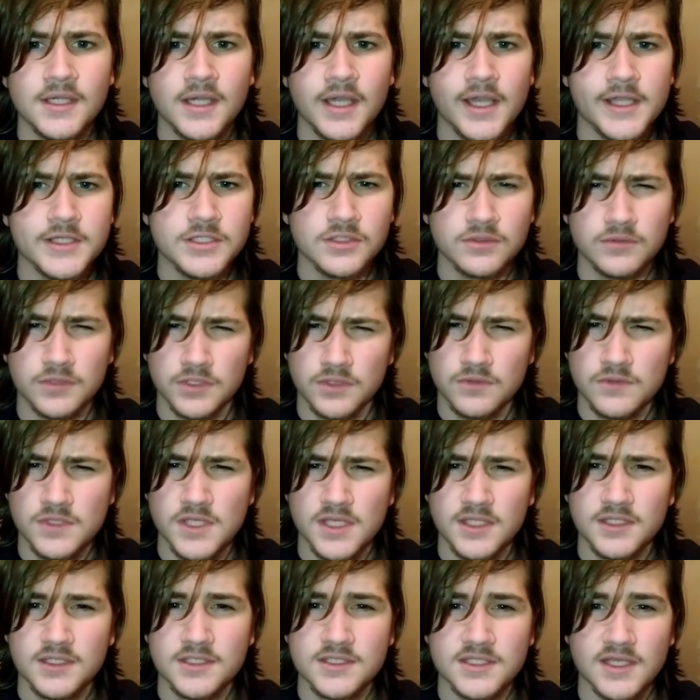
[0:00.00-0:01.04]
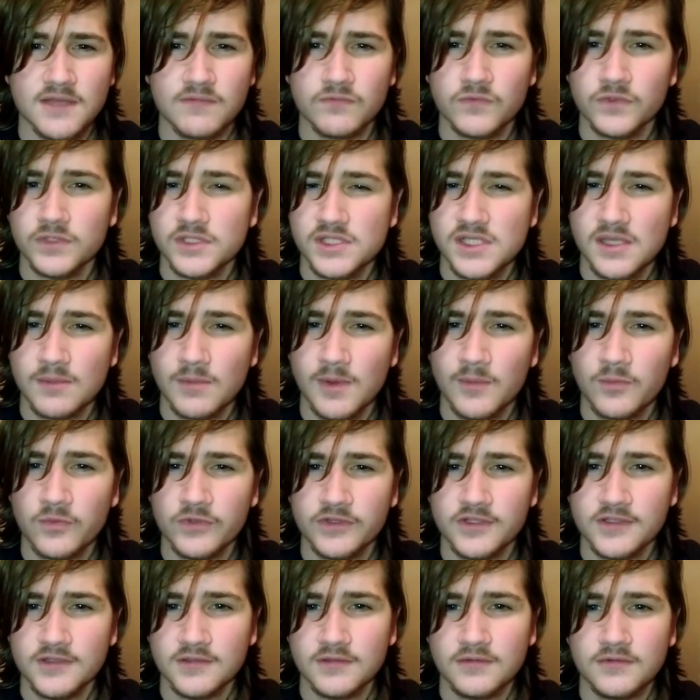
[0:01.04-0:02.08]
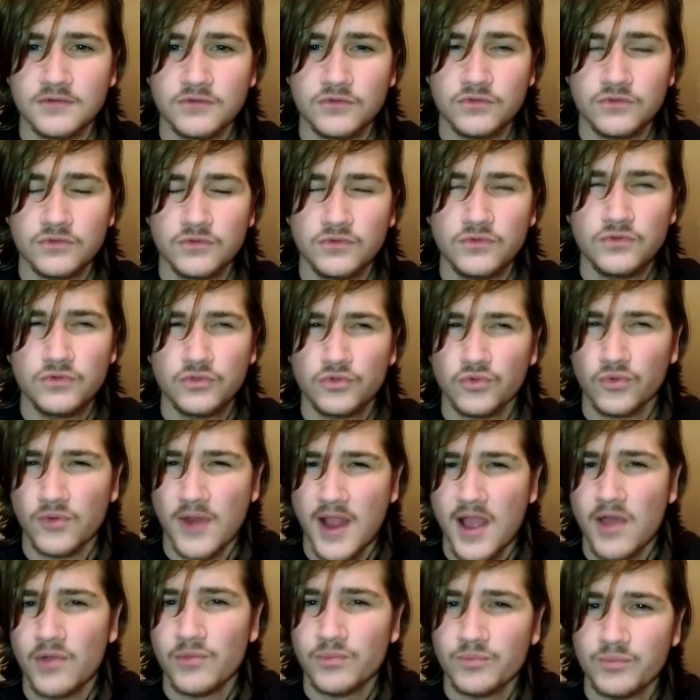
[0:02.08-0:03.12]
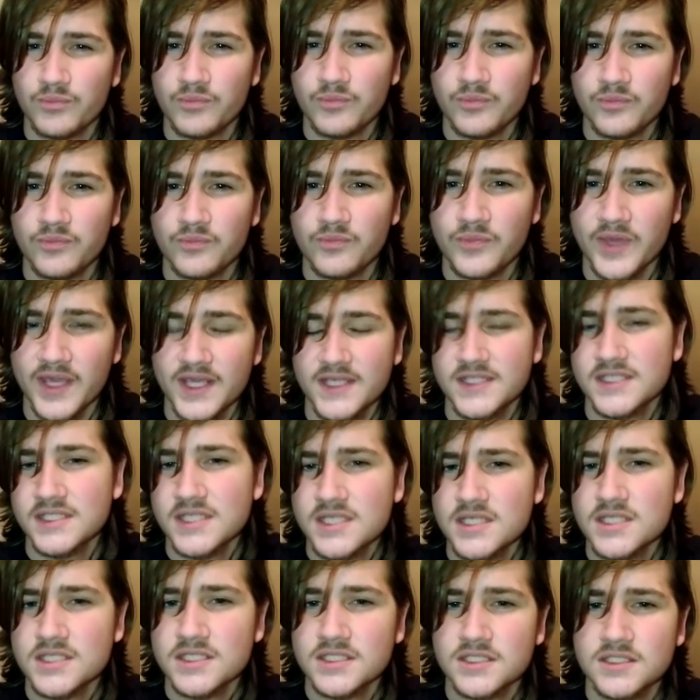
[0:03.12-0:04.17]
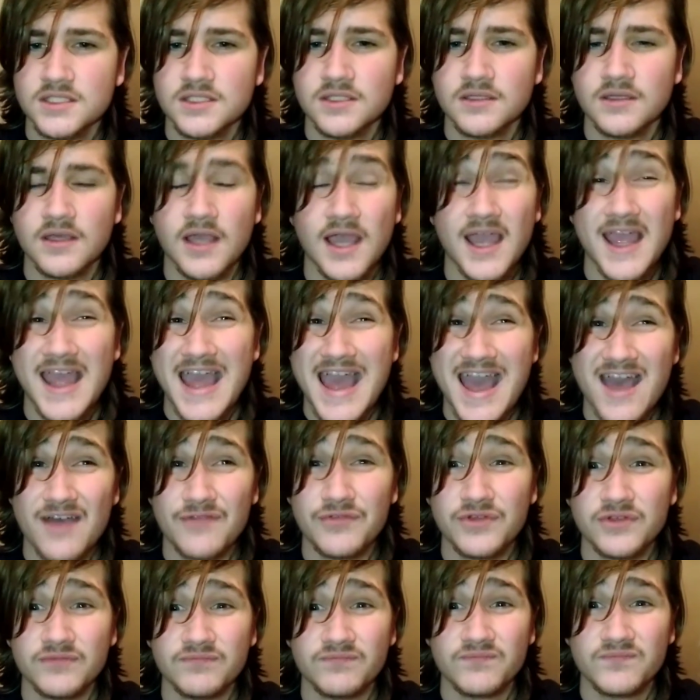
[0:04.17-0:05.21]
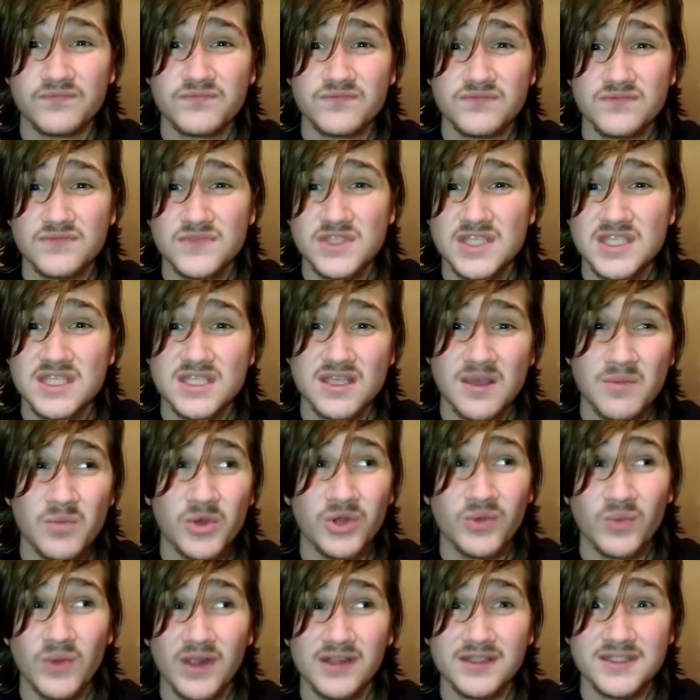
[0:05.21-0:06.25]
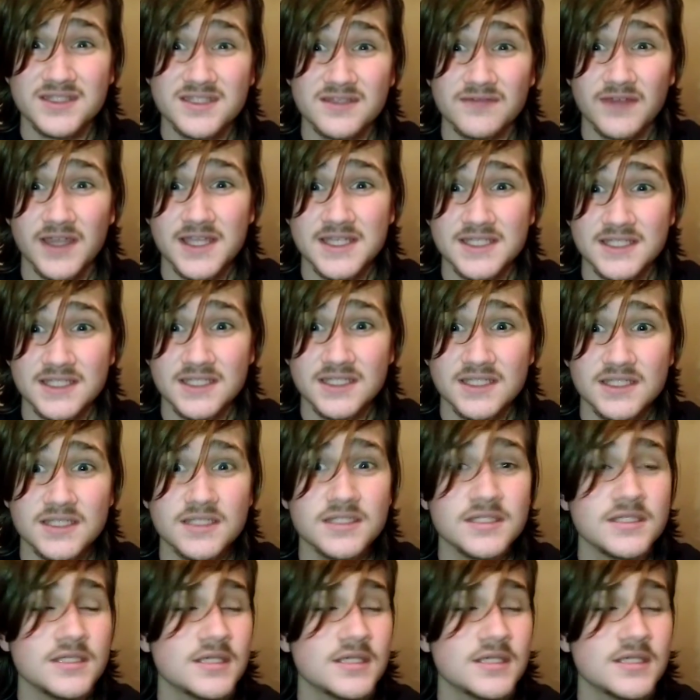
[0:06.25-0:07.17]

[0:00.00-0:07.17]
I don't know yet because I haven't really come up with a ground basis. I have a somewhat relative idea,